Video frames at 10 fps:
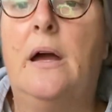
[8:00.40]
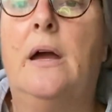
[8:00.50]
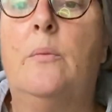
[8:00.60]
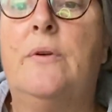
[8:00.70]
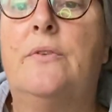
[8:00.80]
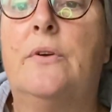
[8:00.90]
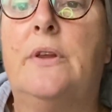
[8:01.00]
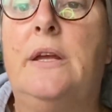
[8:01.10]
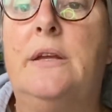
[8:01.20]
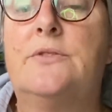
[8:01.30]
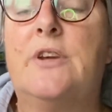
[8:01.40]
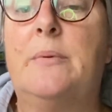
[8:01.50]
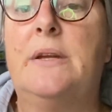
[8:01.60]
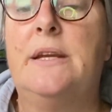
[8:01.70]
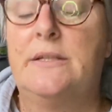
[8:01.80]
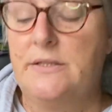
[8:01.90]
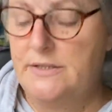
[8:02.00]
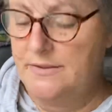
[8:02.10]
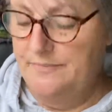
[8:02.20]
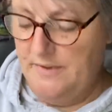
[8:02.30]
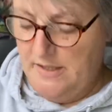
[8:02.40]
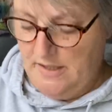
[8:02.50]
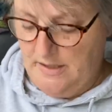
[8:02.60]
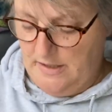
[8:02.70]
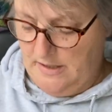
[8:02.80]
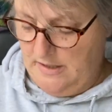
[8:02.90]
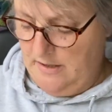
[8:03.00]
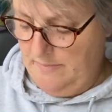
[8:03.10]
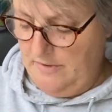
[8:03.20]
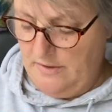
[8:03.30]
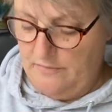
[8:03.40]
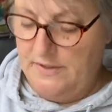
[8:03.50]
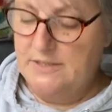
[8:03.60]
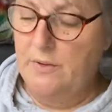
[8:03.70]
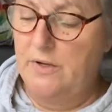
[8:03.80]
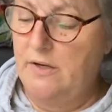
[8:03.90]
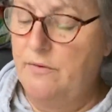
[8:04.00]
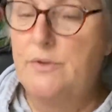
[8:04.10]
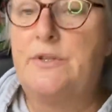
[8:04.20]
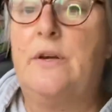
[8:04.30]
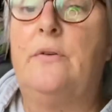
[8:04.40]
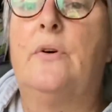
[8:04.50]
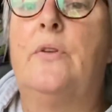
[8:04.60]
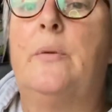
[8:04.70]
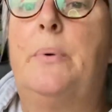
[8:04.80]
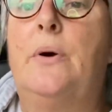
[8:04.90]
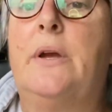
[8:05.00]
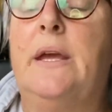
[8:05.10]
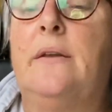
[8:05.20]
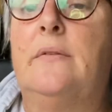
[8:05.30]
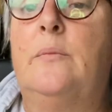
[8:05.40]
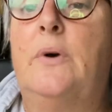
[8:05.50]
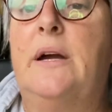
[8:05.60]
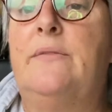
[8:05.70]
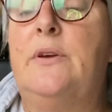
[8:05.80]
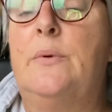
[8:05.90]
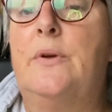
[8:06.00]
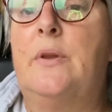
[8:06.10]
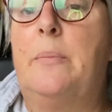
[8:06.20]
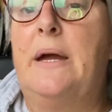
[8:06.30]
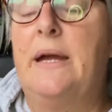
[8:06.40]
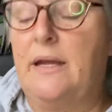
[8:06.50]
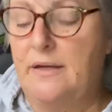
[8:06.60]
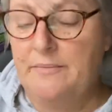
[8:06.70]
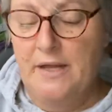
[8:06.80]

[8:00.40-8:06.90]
We've got the strap connectors. On this one, I've also got the pocket and what have you on the back.